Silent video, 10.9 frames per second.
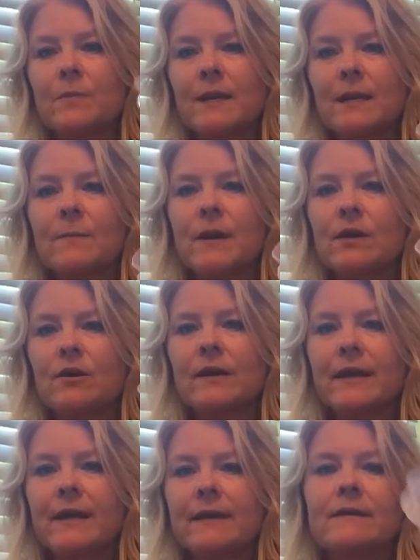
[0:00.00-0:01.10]
peanut butter
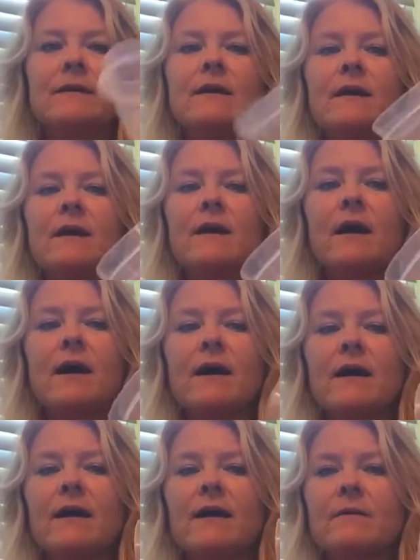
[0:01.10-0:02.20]
in,
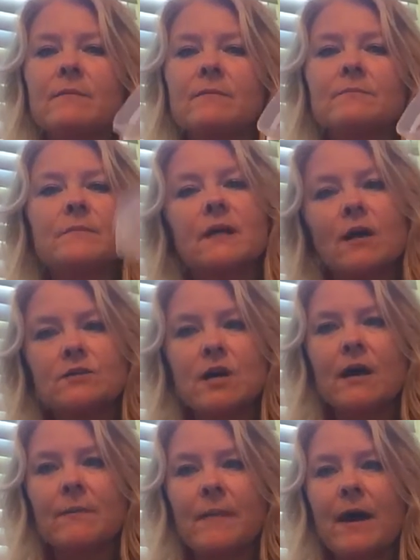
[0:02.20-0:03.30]
and I'll
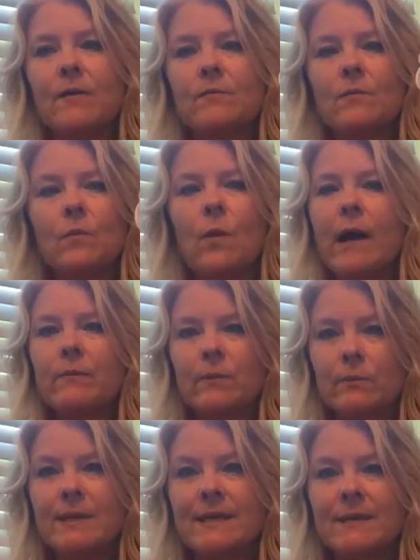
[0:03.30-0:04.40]
talk about why we
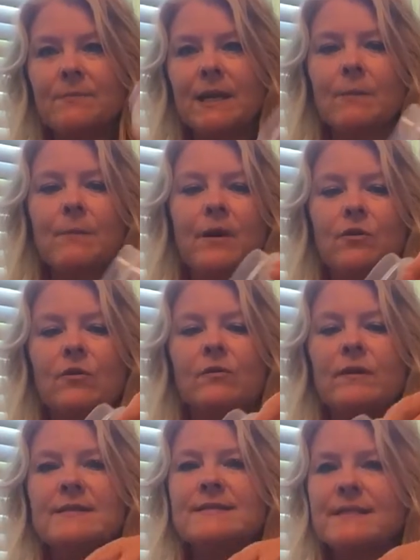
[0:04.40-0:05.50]
would need peanut butter
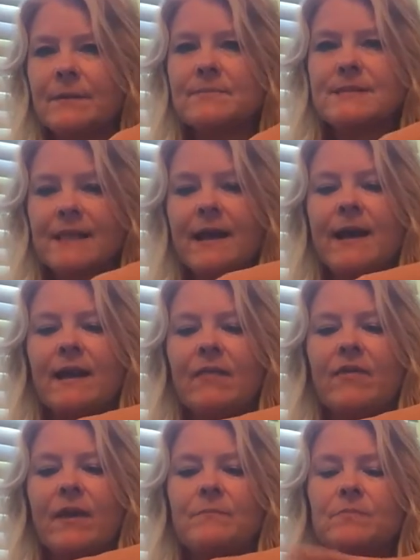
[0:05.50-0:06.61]
and dips and that kind of
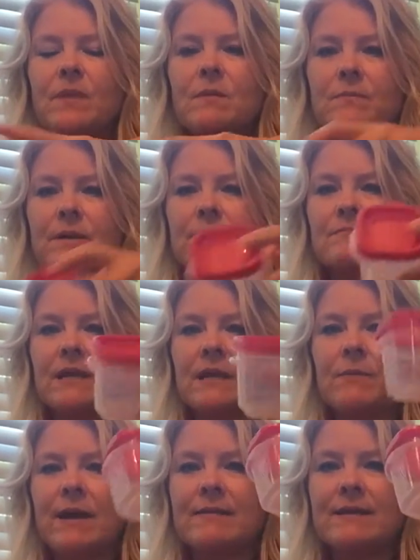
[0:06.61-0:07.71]
thing. But
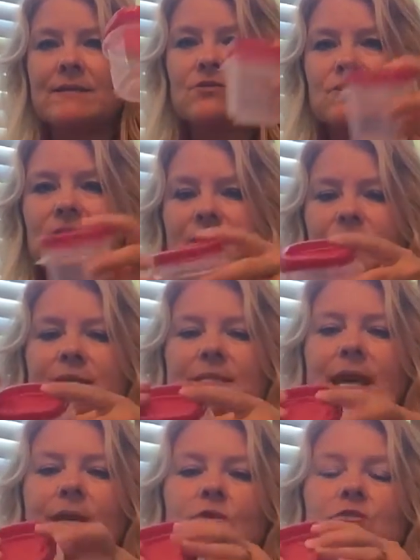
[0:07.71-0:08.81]
anyway, these are just some
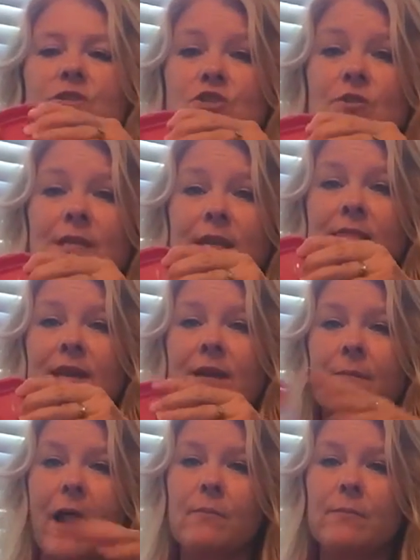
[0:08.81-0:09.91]
containers that you'll need to think
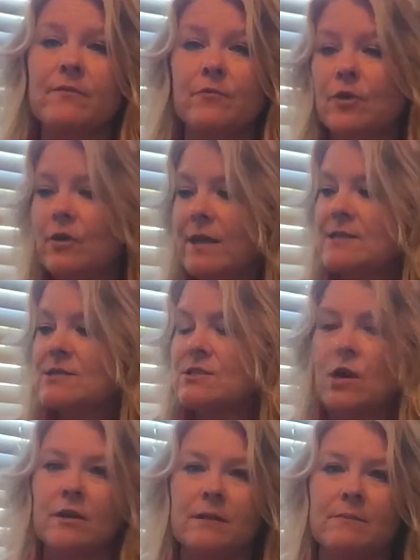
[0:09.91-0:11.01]
about before you get
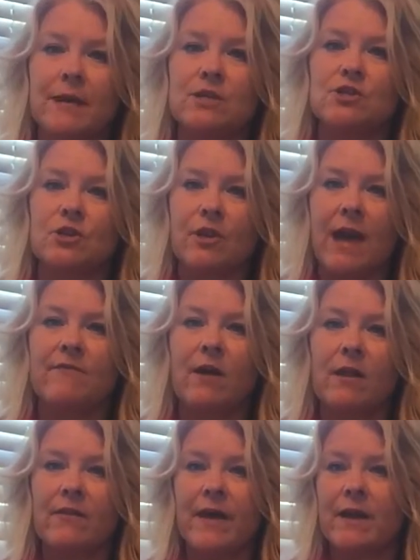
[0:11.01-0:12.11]
started. Make sure you have
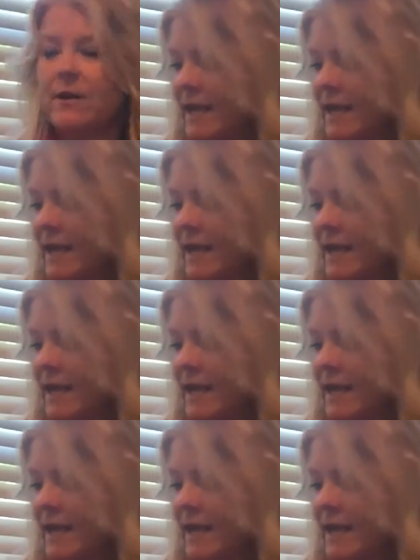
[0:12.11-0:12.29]
all of that on